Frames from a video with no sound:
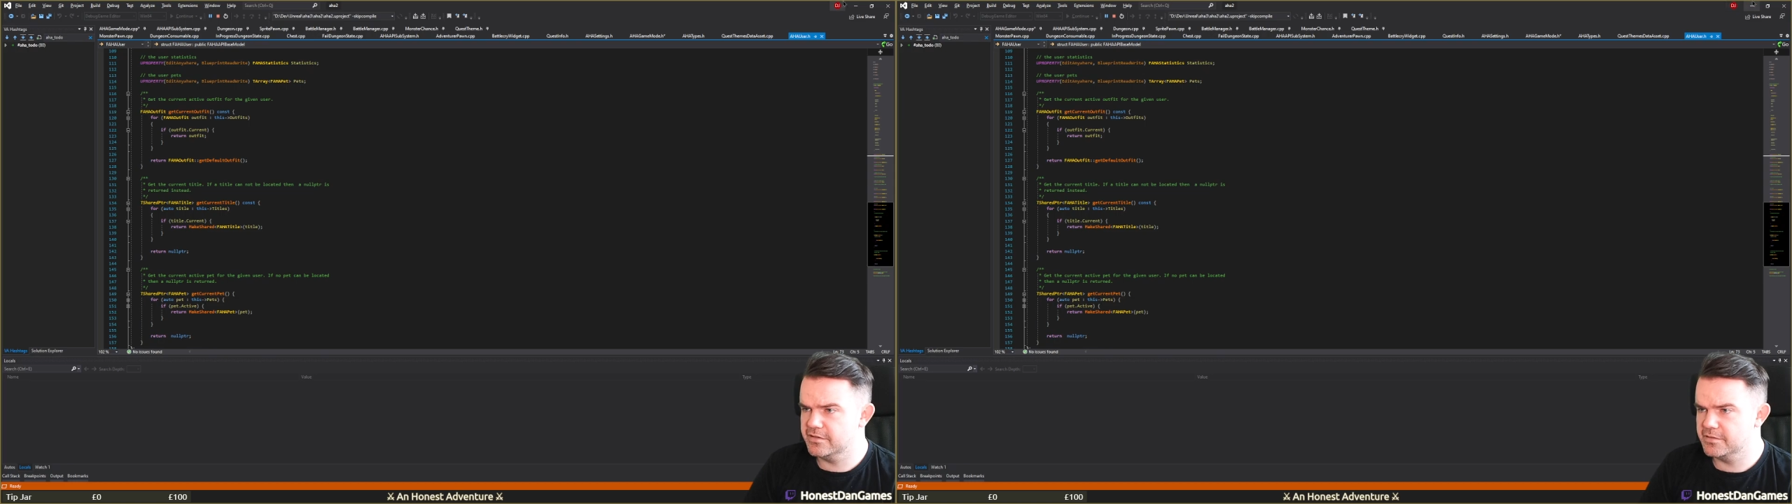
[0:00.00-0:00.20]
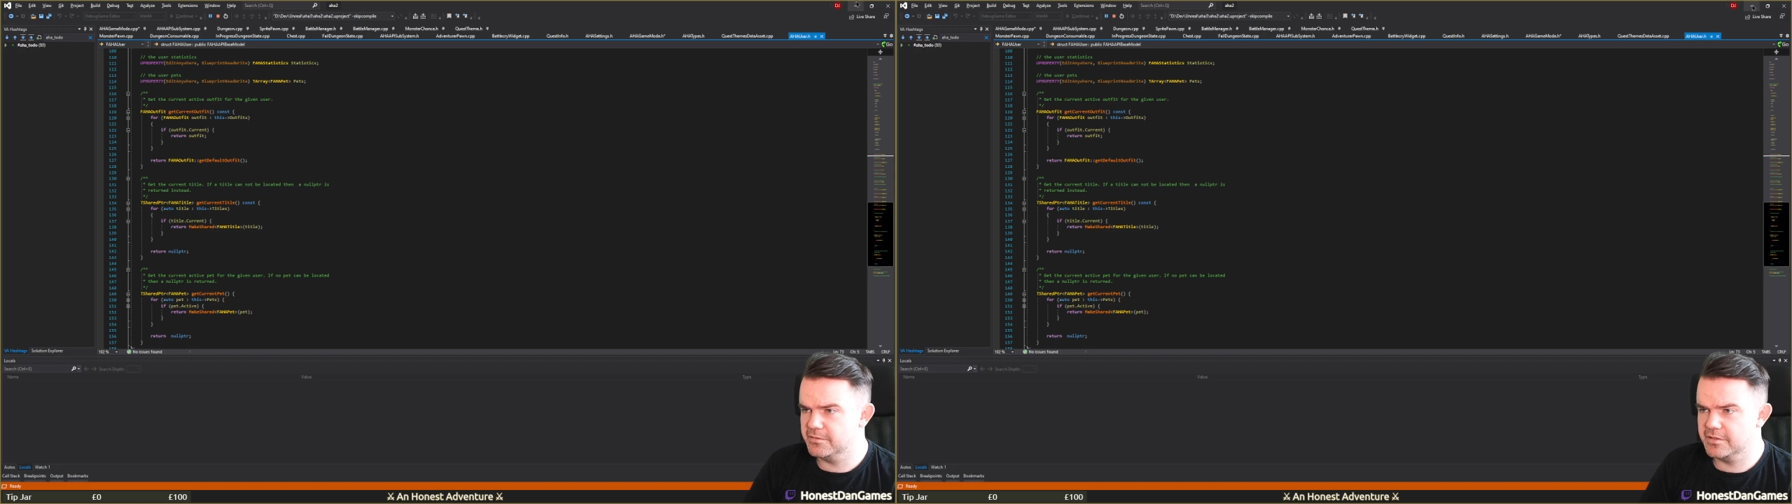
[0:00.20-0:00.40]

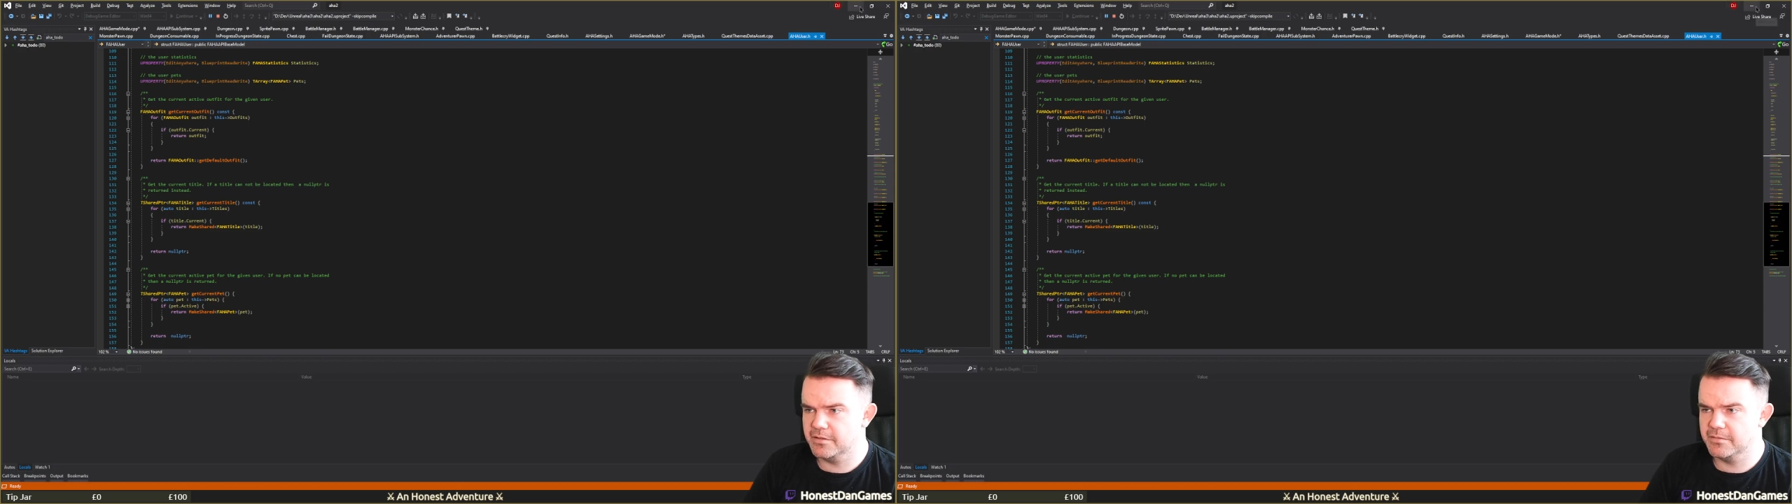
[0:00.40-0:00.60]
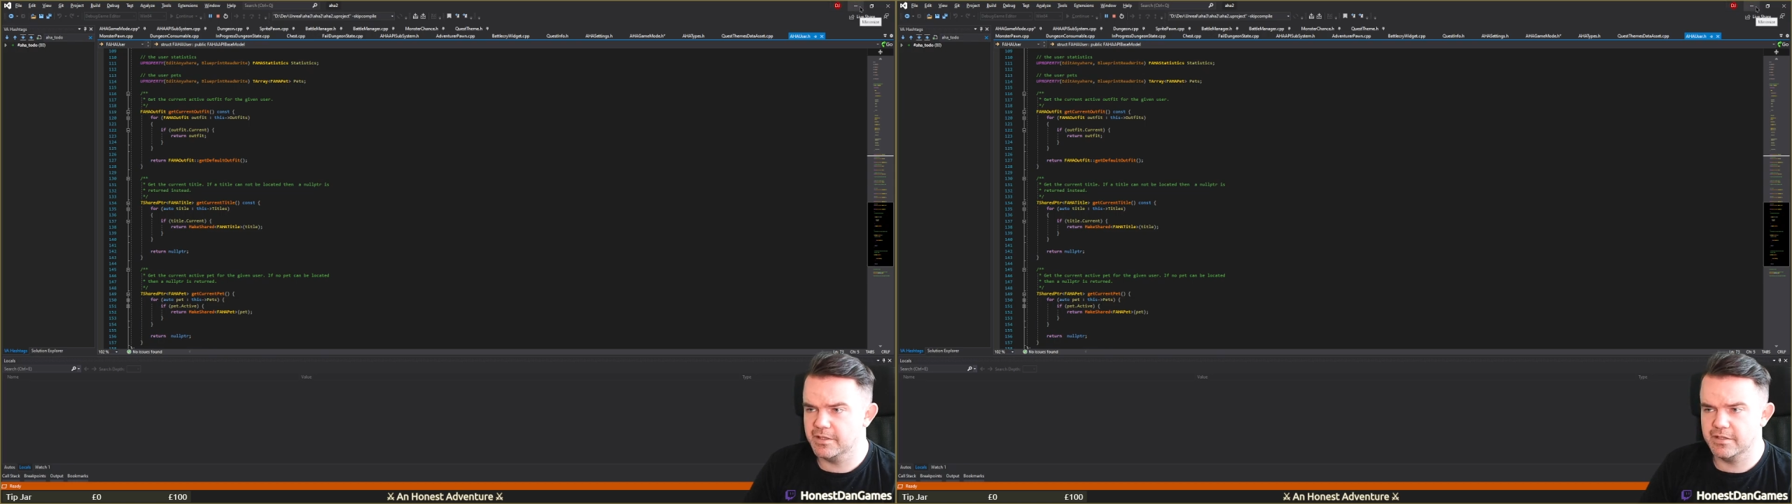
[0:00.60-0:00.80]
so we'll go
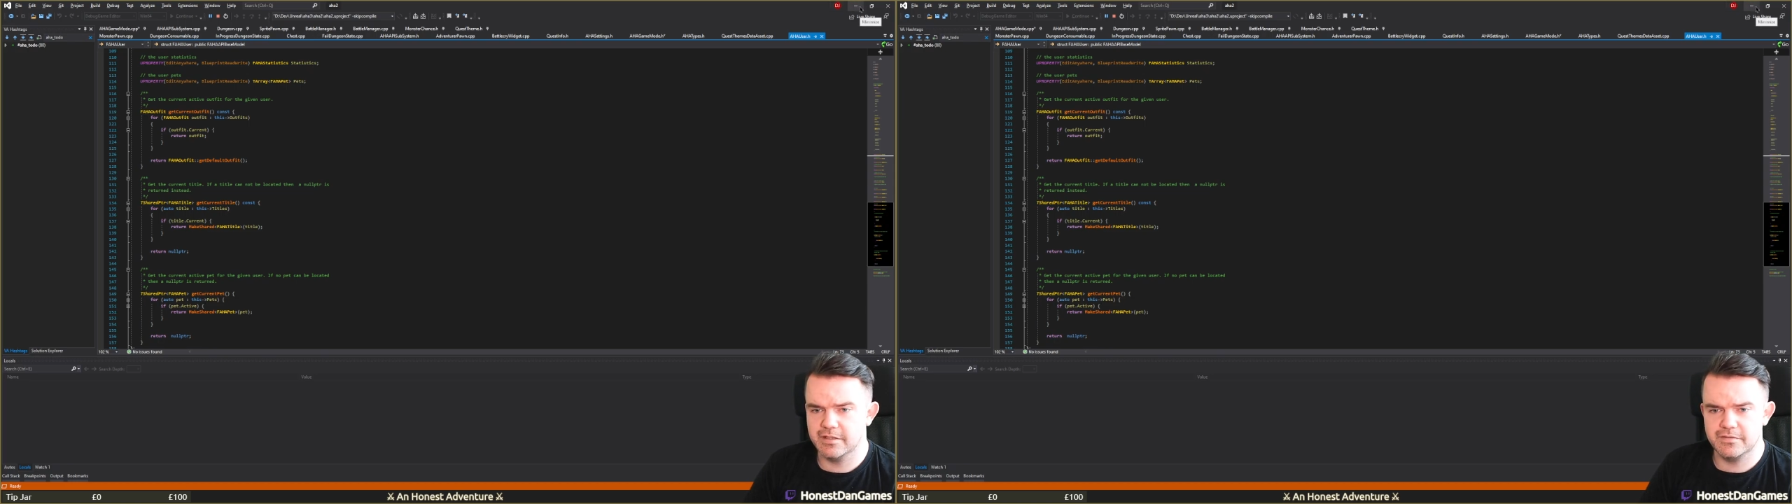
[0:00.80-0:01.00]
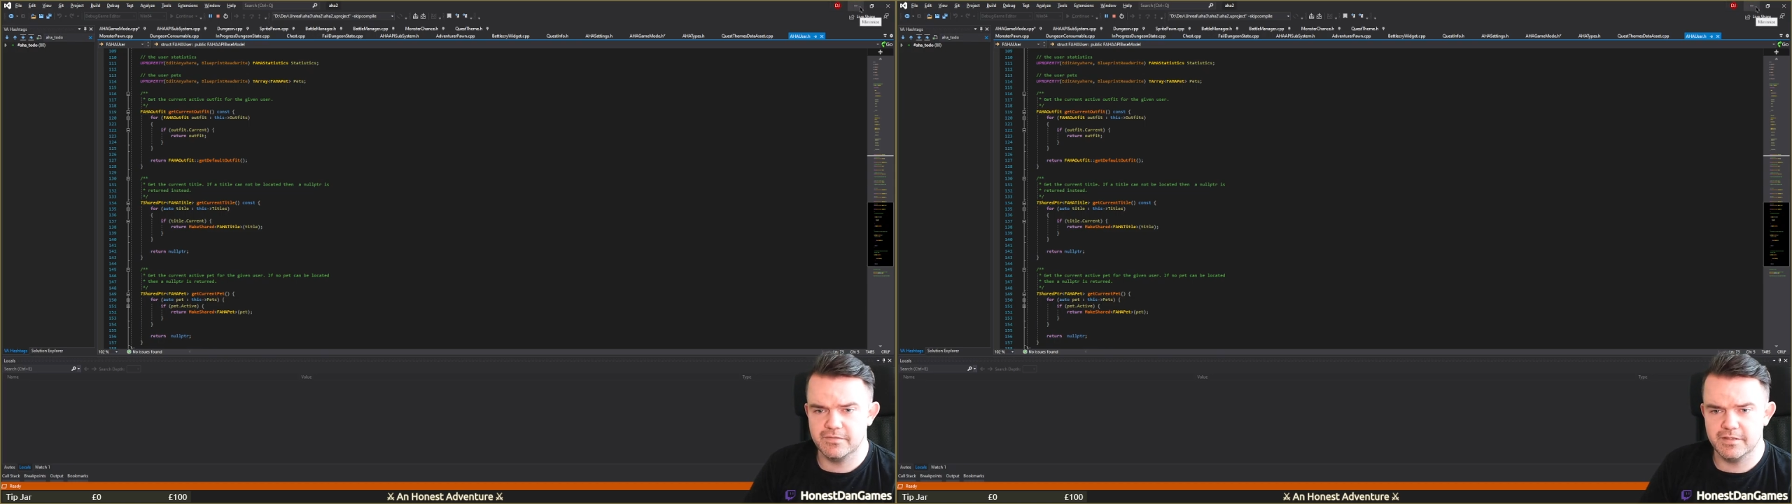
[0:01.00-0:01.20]
with it.
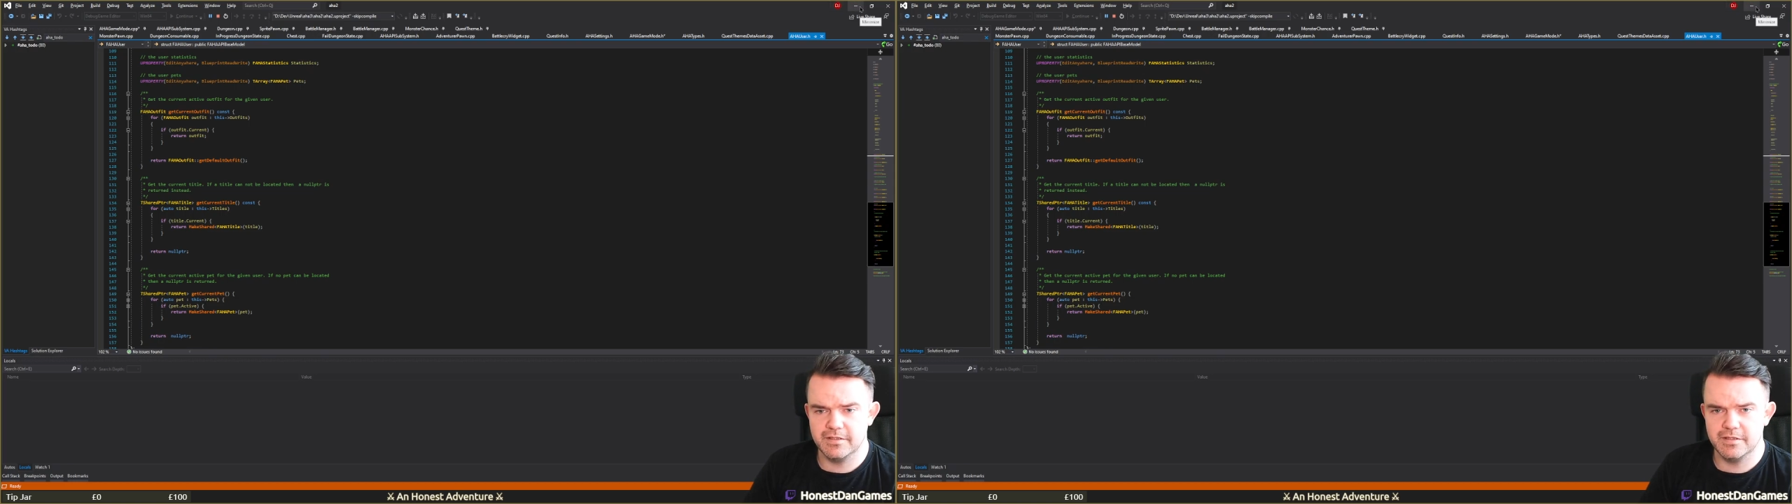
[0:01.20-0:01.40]
That's fine.